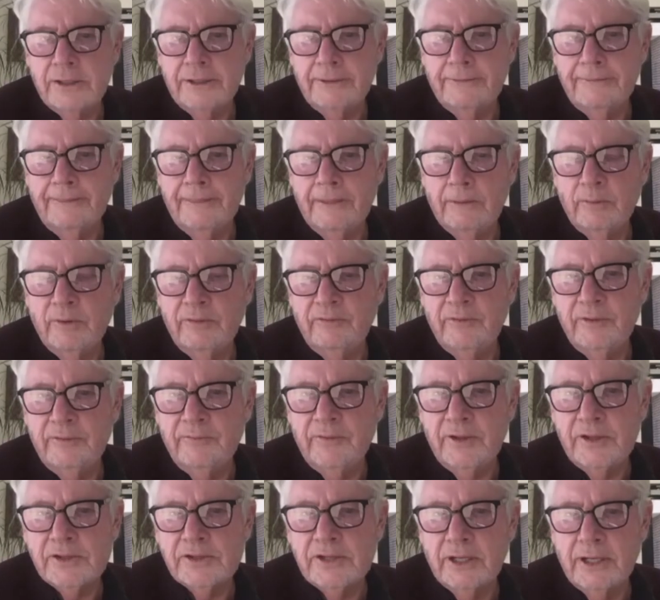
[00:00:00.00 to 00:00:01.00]
we've
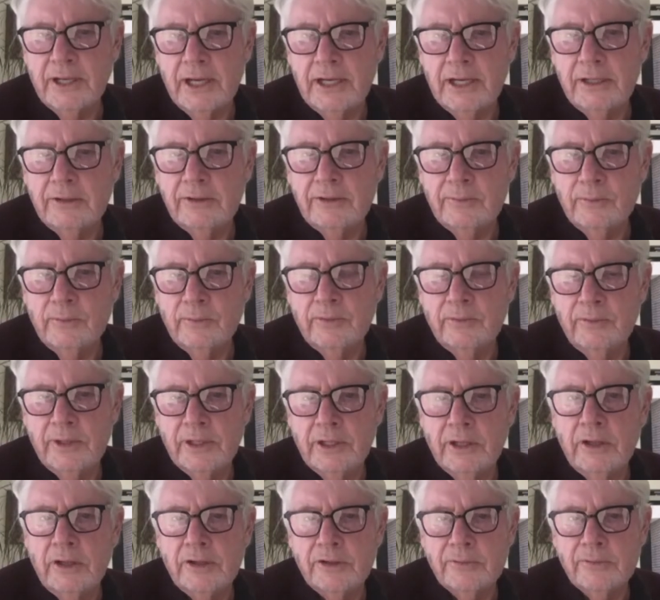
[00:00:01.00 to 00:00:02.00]
investigated them, we
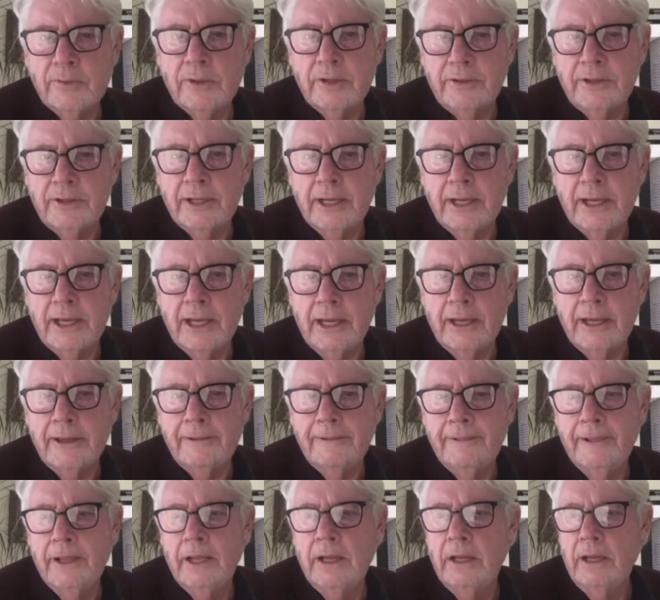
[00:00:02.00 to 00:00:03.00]
realise what they are.
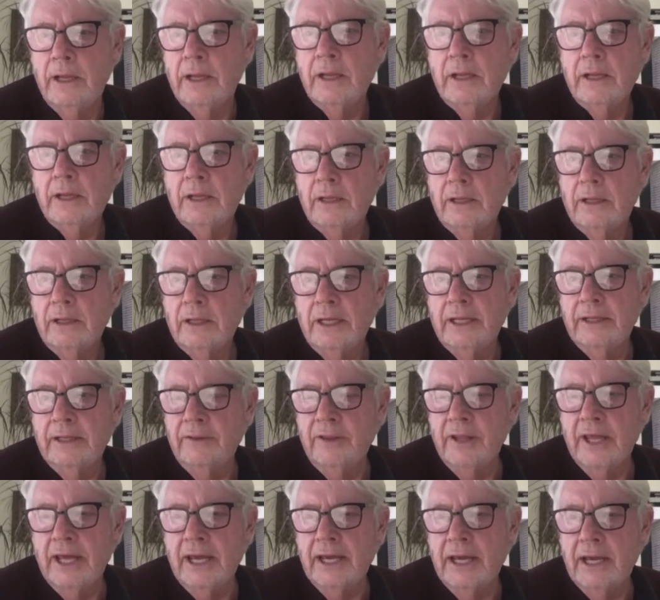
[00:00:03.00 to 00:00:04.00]
And
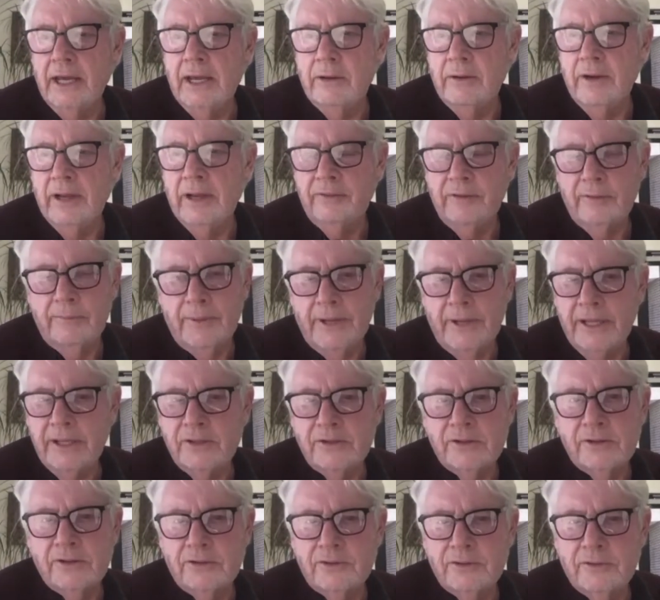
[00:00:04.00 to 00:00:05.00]
they are at the
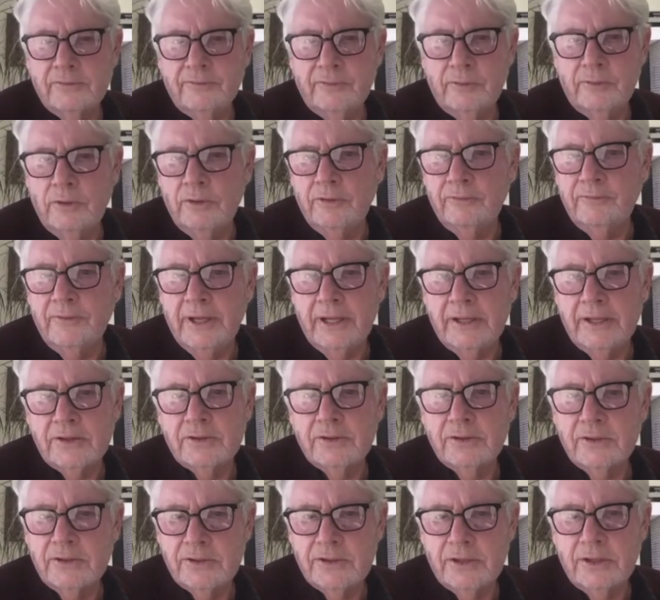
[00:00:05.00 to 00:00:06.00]
basis of all of our
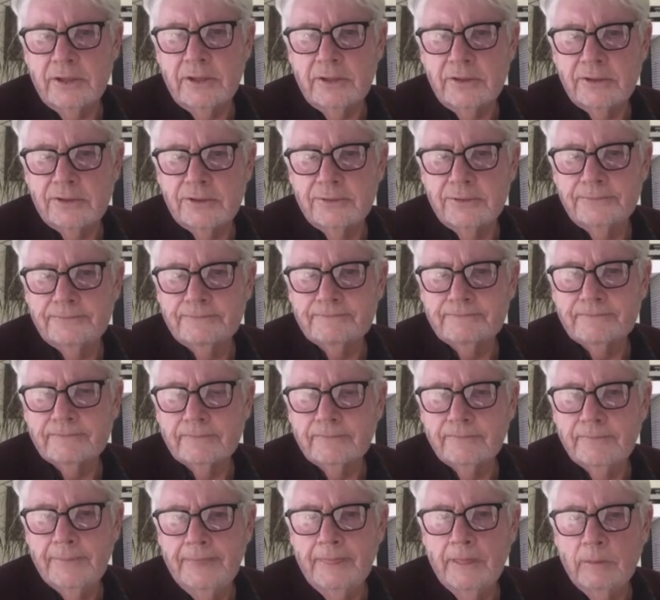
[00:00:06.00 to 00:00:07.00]
success.
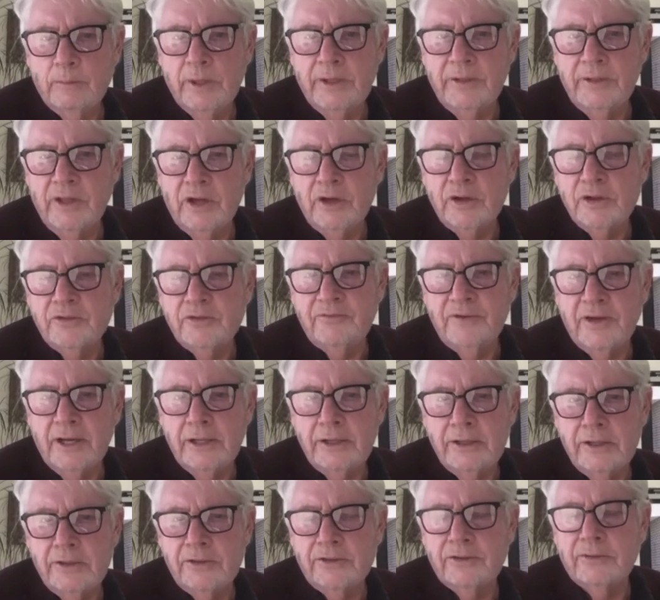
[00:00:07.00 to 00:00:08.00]
When those
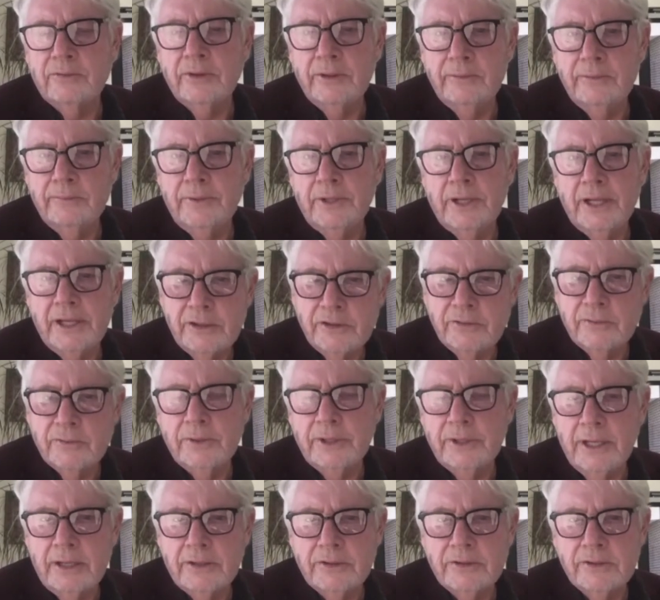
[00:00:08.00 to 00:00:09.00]
values are in place,
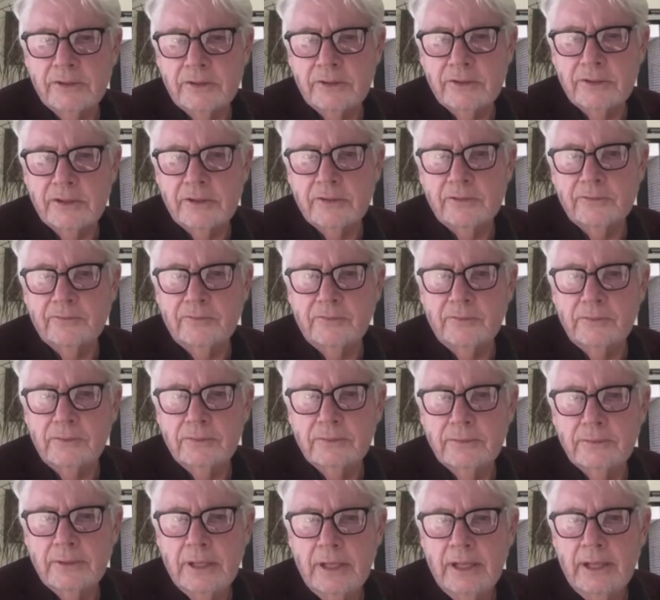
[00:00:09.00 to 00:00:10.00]
we are successful.
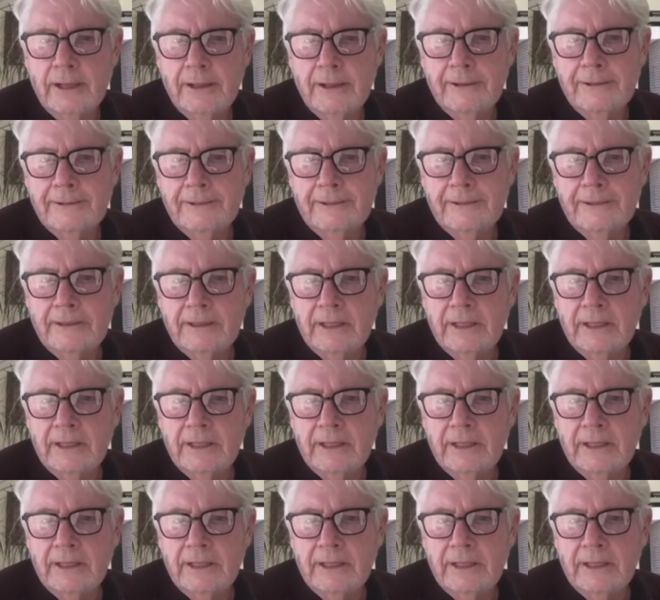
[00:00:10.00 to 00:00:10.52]
Yeah,